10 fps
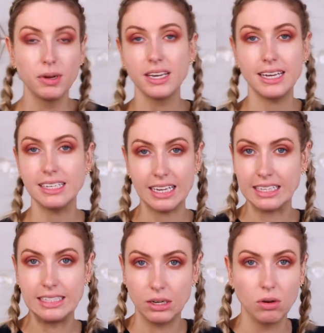But it takes
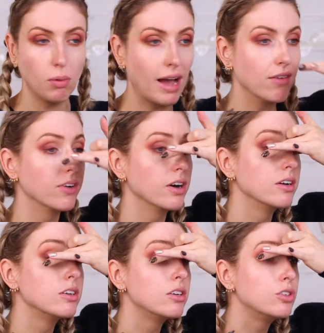like zero
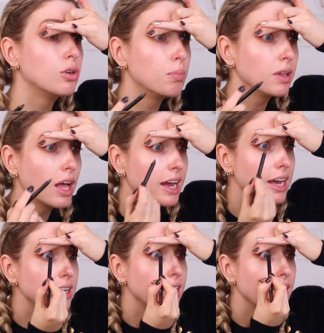effort to apply
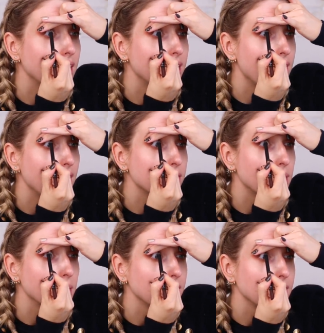it. And that's
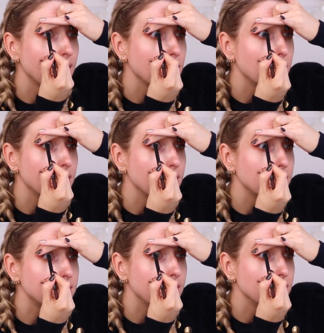what I really like about it.
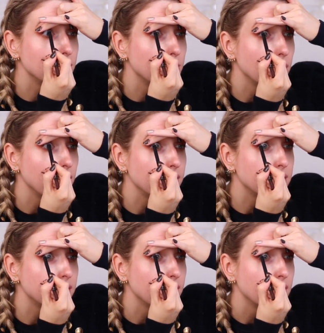It stays
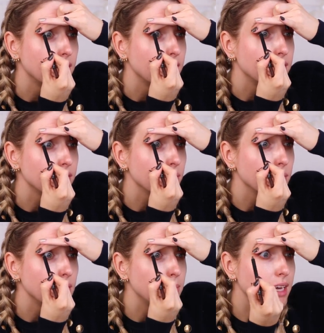put. It's
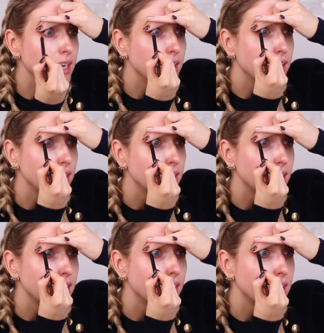creamy.
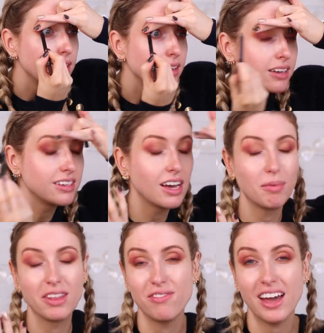You can
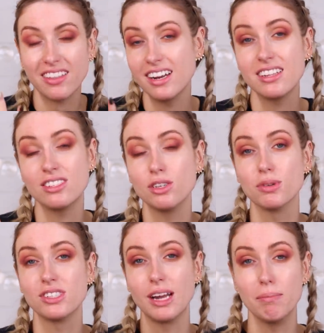tell by the fact that it's
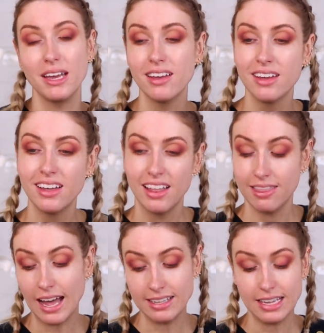super stumpy.
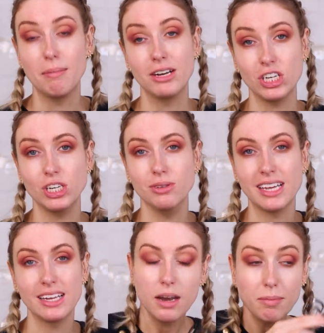That's how much I use
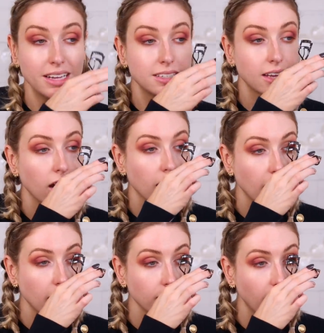it. And
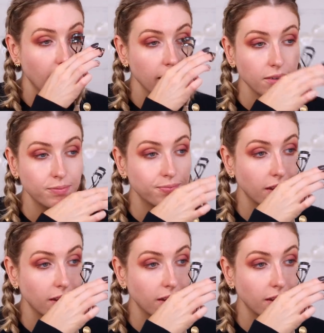mascara, I...